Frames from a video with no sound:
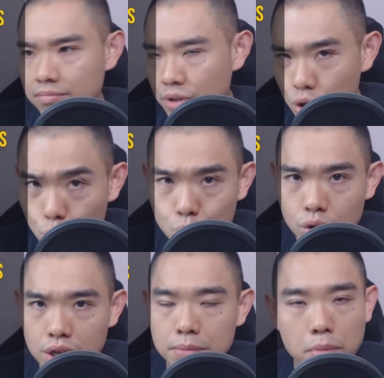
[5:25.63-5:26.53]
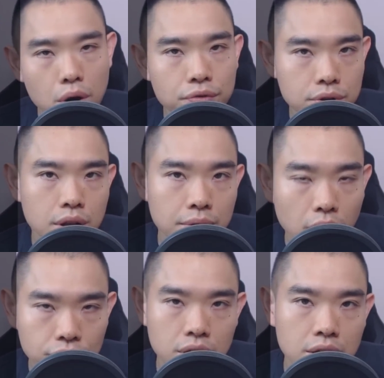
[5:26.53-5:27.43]
Usually, more often
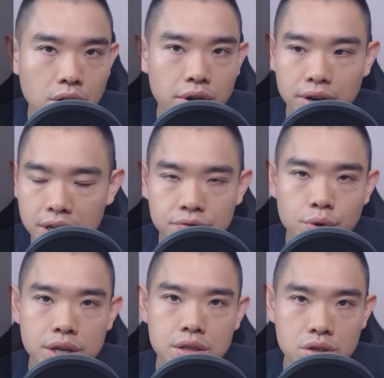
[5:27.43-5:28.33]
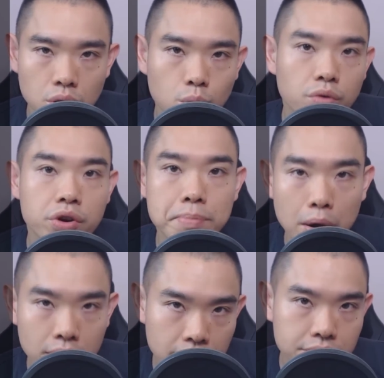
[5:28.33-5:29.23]
than not, right, the next few days, the stock will
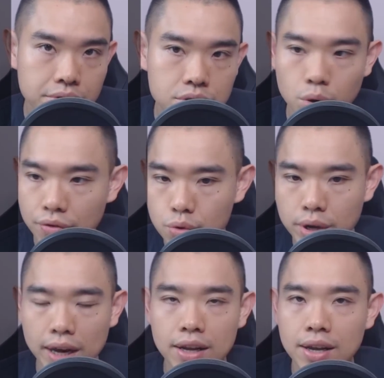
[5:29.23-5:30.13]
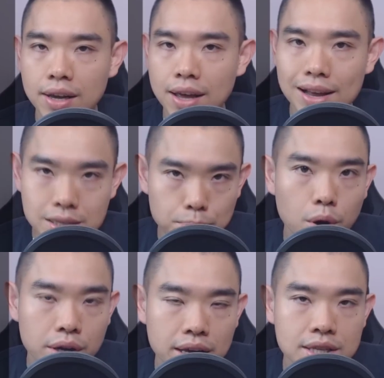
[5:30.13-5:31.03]
rebound higher. So if you can
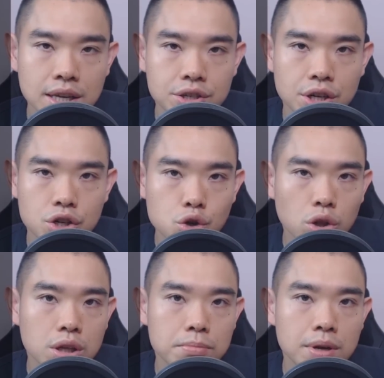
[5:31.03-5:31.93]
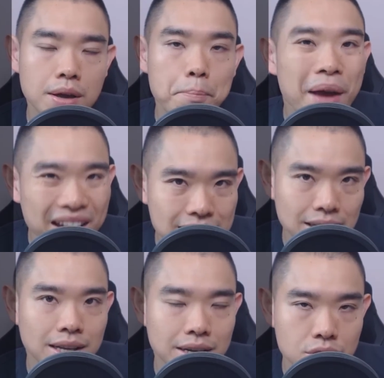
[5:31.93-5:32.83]
exploit against such a short-term panic
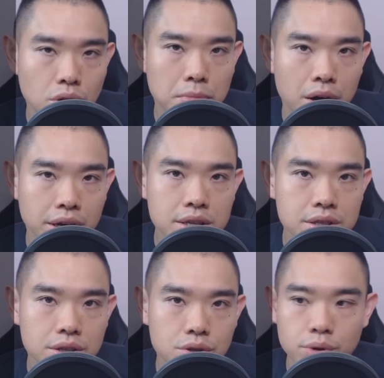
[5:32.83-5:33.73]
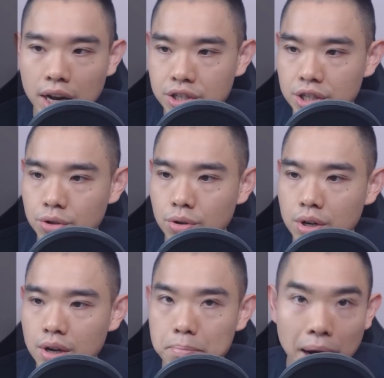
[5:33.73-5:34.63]
selling in the stock markets, you can actually,
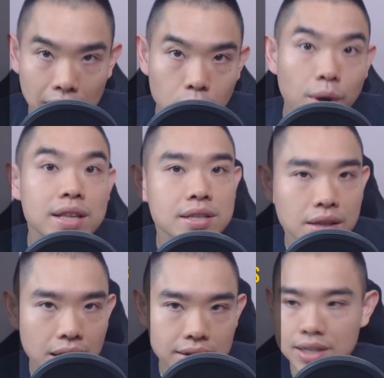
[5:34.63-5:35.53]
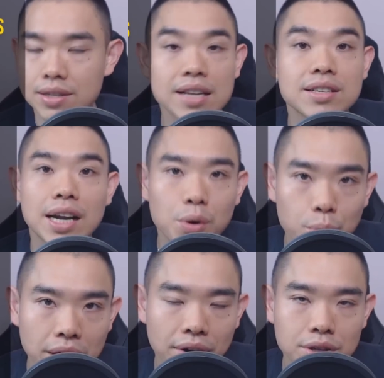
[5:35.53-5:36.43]
buy low and sell high. That's another
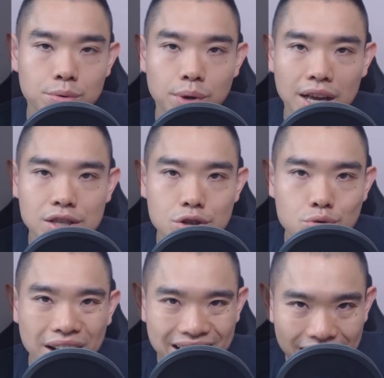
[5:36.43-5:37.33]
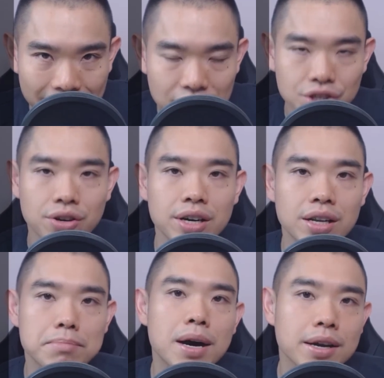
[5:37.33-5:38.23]
way, right, to extract edge, right, in
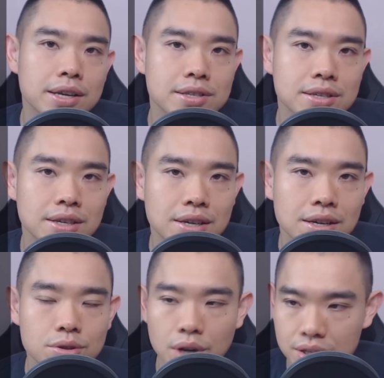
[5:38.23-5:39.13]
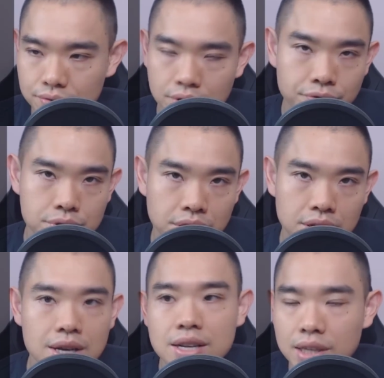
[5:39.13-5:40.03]
the markets. So that's the first thing.
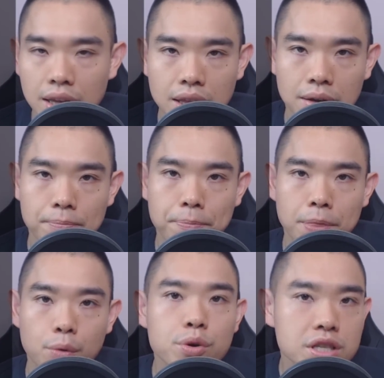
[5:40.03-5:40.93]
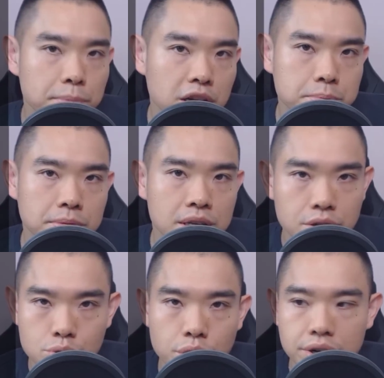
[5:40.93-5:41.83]
Second thing, risk management. As a
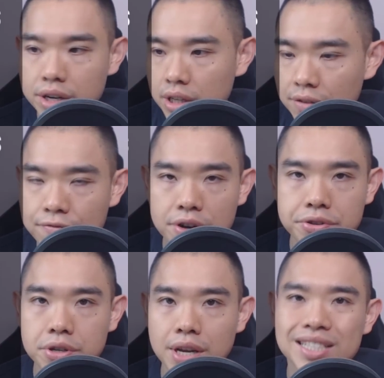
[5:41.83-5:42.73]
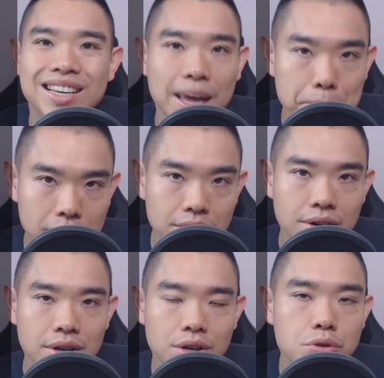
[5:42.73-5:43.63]
trader, as an investor, as a gambler,
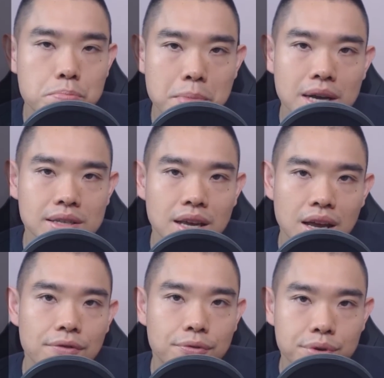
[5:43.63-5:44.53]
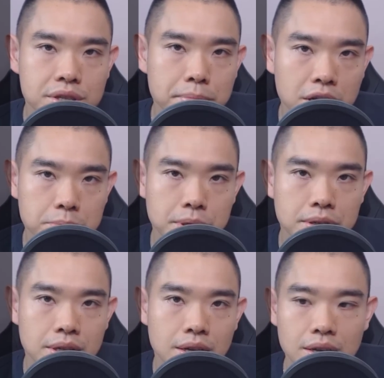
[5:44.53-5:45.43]
you must have risk management.
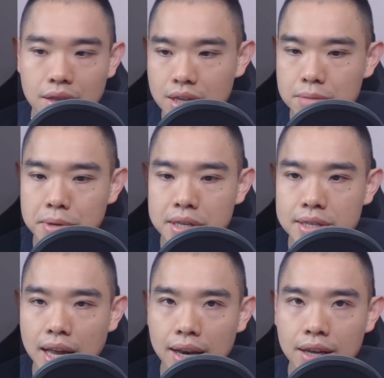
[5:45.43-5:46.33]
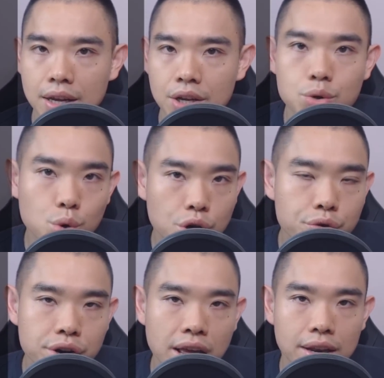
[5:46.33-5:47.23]
This means that you
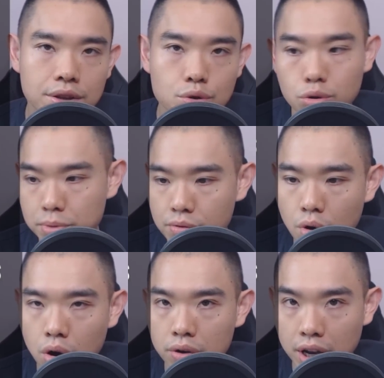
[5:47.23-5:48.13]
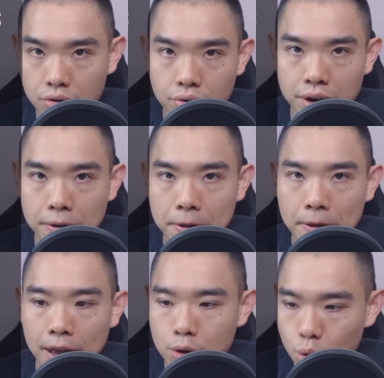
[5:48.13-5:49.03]
agree that you could be wrong on that trade.
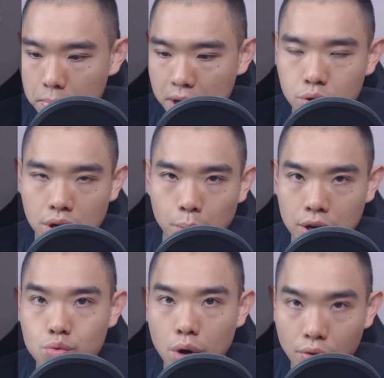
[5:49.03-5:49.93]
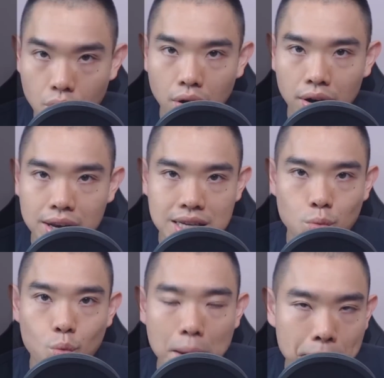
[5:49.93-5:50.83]
And you want to make sure that when you are wrong, it
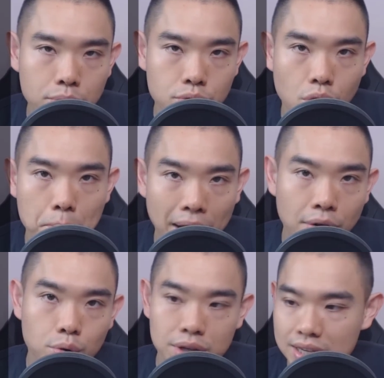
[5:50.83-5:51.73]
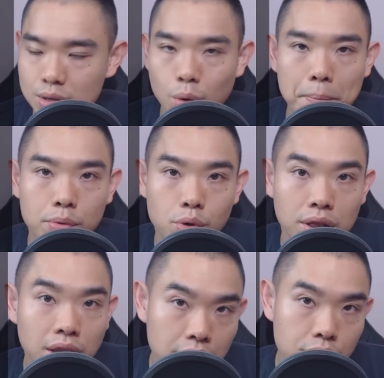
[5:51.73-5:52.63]
doesn't wipe out your bankroll. It doesn't wipe out your
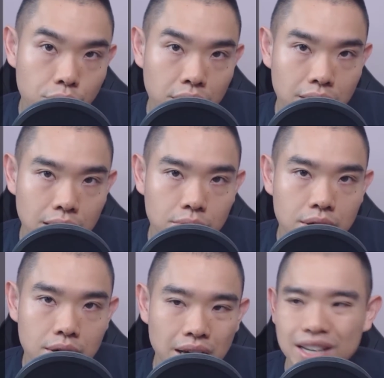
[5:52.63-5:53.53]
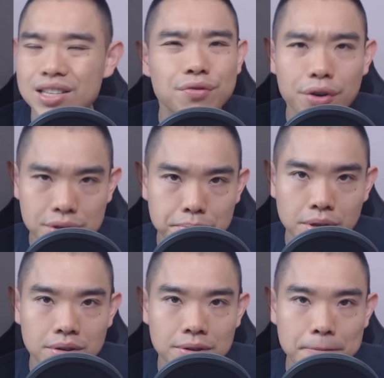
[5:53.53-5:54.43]
entire trading account. And this is very
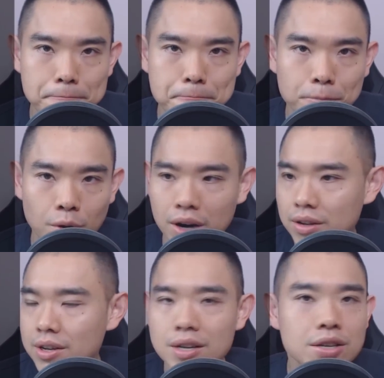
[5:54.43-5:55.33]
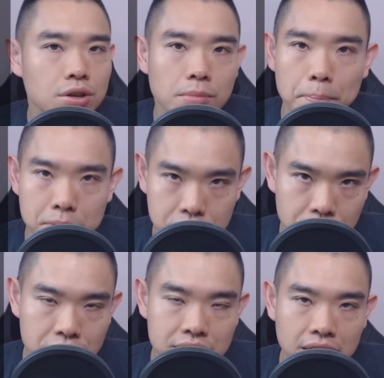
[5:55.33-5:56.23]
simple. All right? It's all about
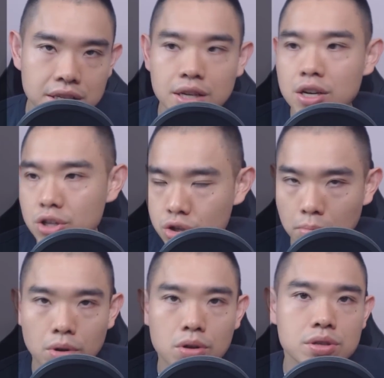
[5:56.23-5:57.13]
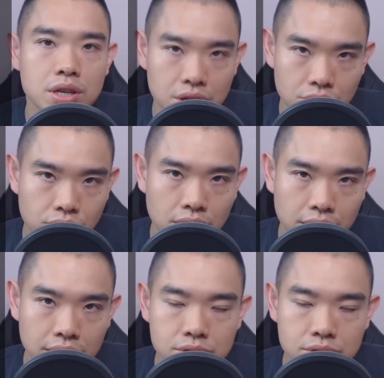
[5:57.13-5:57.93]
position sizing, stop loss, etc. Okay?